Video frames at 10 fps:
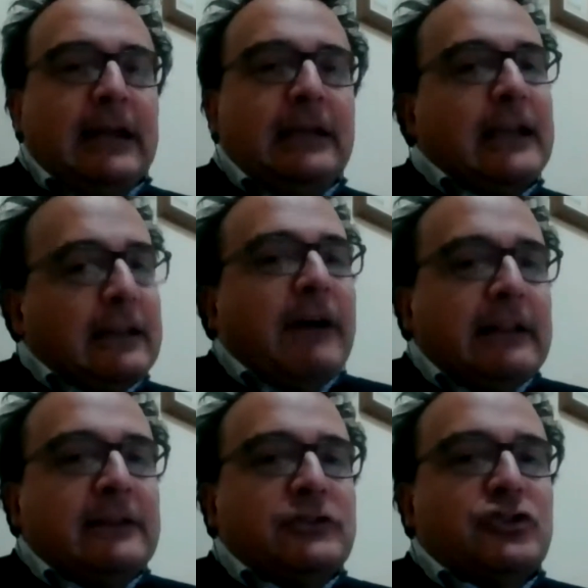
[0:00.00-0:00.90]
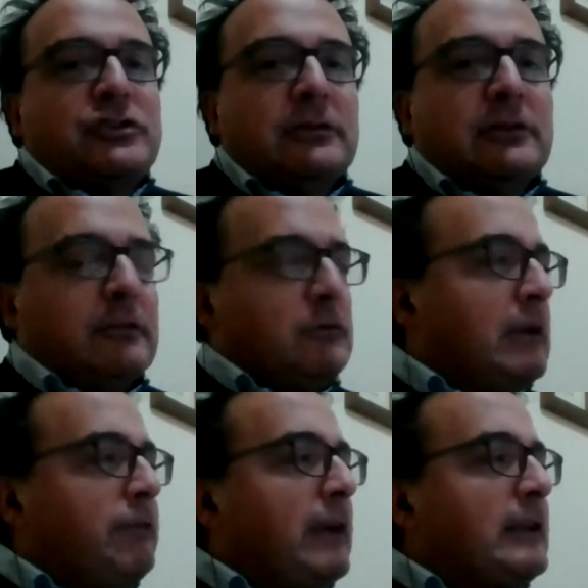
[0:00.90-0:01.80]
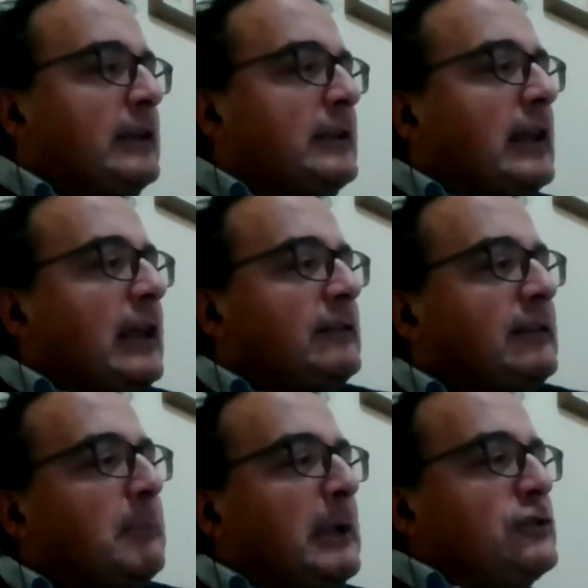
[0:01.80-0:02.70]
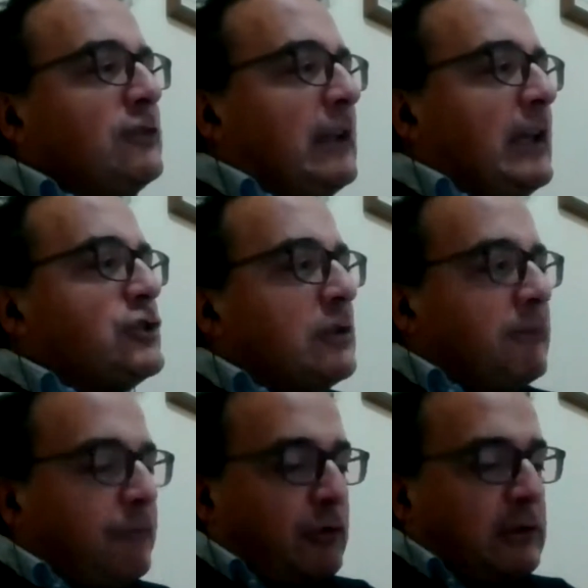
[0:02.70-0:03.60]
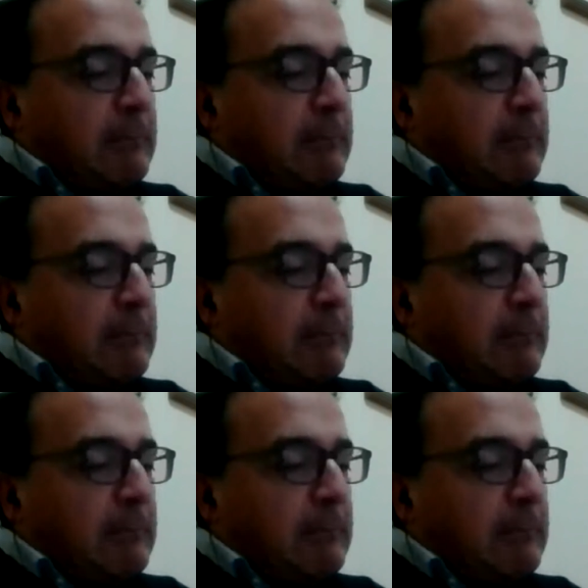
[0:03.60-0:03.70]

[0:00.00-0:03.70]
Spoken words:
take advantage to the fact that some legislation for